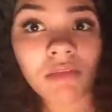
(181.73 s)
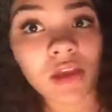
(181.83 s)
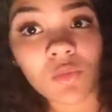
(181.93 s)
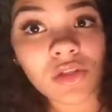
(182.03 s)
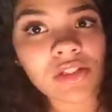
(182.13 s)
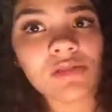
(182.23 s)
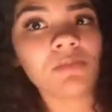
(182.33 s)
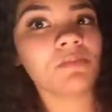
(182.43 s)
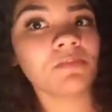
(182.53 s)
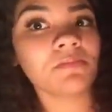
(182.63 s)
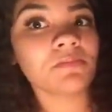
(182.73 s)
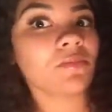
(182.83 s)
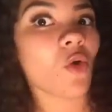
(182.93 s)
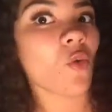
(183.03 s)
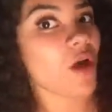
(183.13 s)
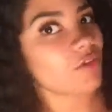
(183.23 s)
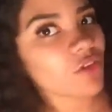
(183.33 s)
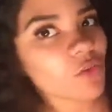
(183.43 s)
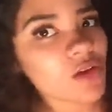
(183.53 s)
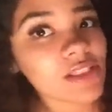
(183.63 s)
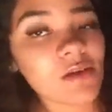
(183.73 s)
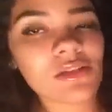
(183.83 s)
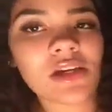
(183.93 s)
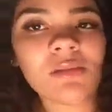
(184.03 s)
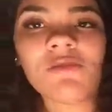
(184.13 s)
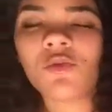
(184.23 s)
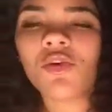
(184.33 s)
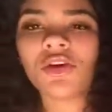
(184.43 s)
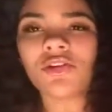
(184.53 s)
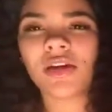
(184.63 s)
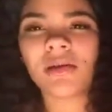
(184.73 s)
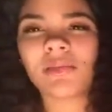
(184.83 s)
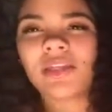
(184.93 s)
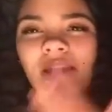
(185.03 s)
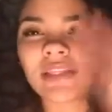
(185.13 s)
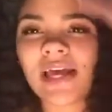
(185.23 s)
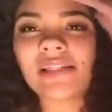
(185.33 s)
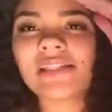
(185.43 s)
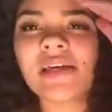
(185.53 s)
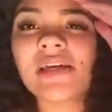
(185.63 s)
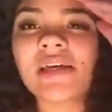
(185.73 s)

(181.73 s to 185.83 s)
it was whoever it was that was here before, you know what I mean? That's